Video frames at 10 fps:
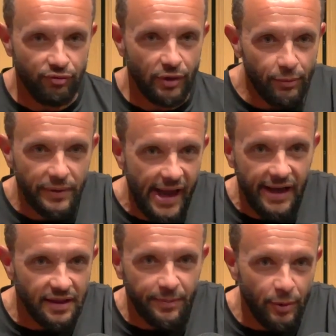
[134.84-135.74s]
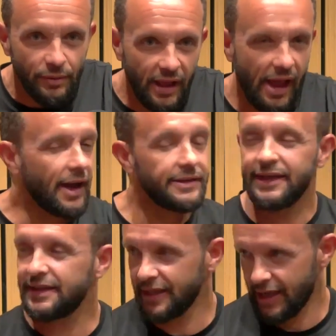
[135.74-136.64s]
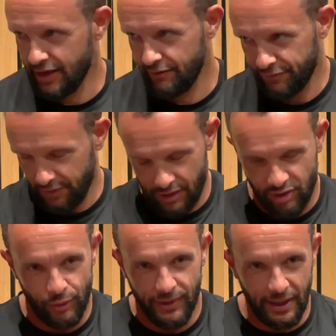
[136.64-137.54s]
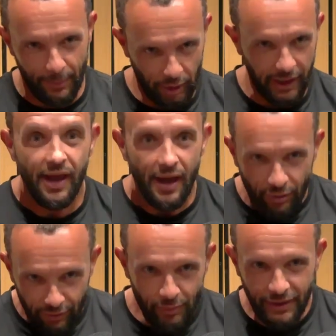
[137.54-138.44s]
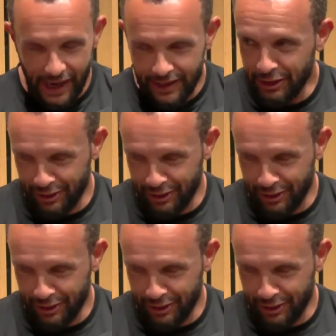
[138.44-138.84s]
running with the egg and spoon like that. I didn't have chewing gum on it. Run with the egg and